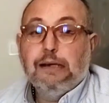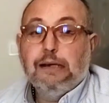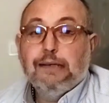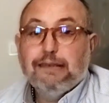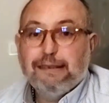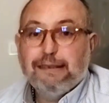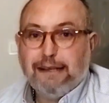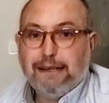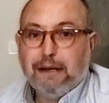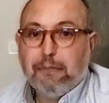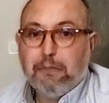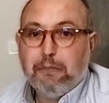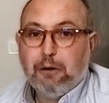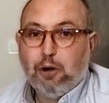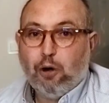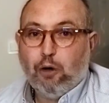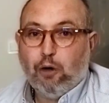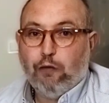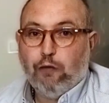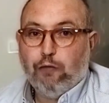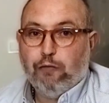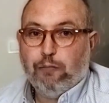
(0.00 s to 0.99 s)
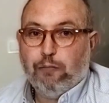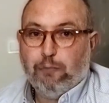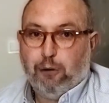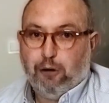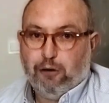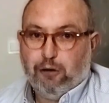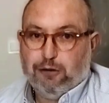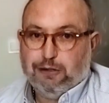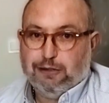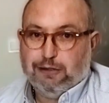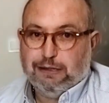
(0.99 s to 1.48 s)
The number of
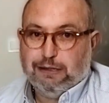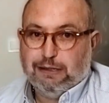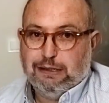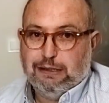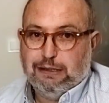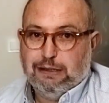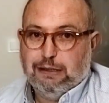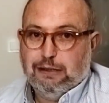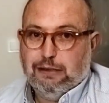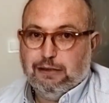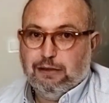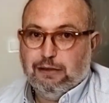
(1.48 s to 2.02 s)
personnel